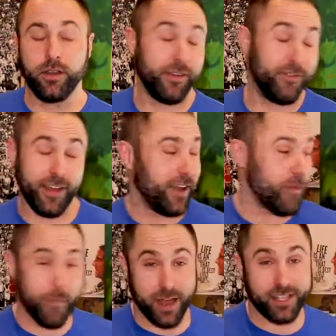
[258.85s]
Can't think of
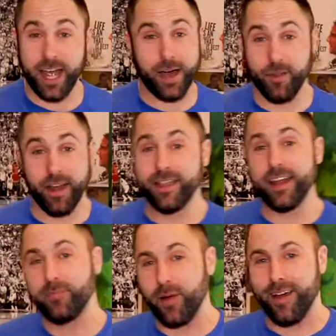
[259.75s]
a better chat of line
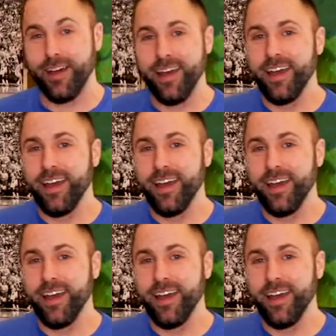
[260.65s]
then, but